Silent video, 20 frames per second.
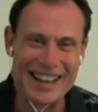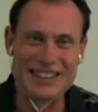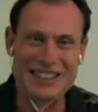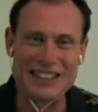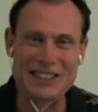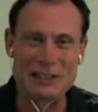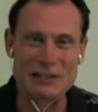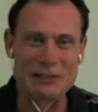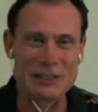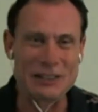
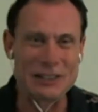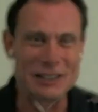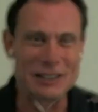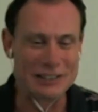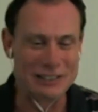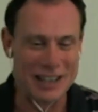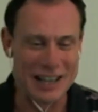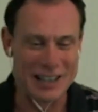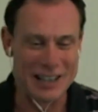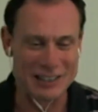just
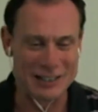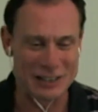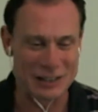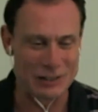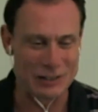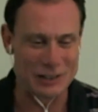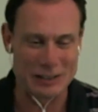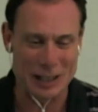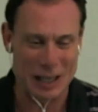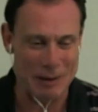completely random.
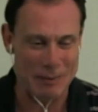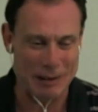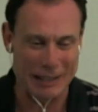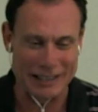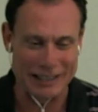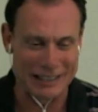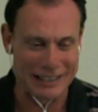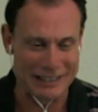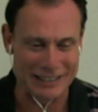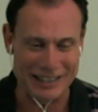Someone
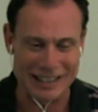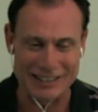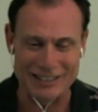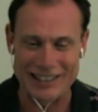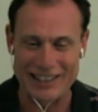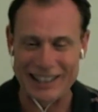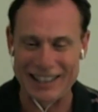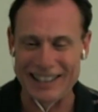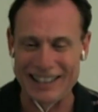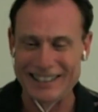typing in the
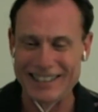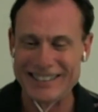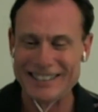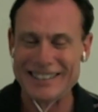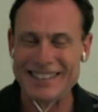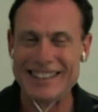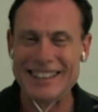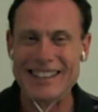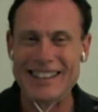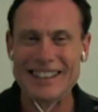traffic. Yeah.
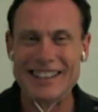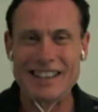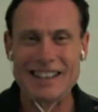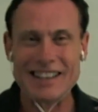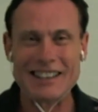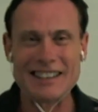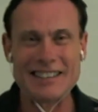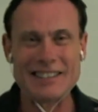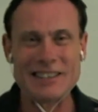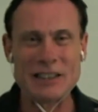Absolutely.
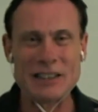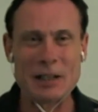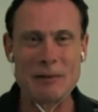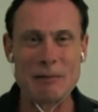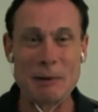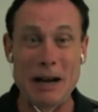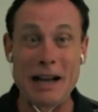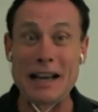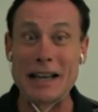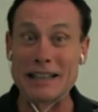and then
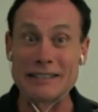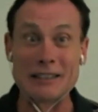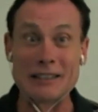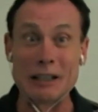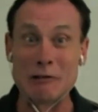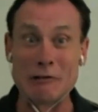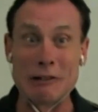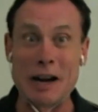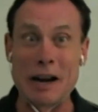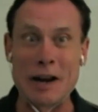well, buying
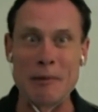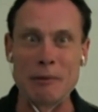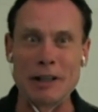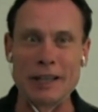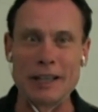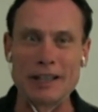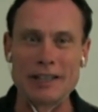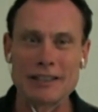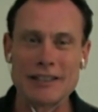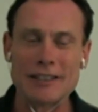stuff
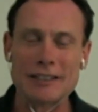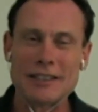randomly.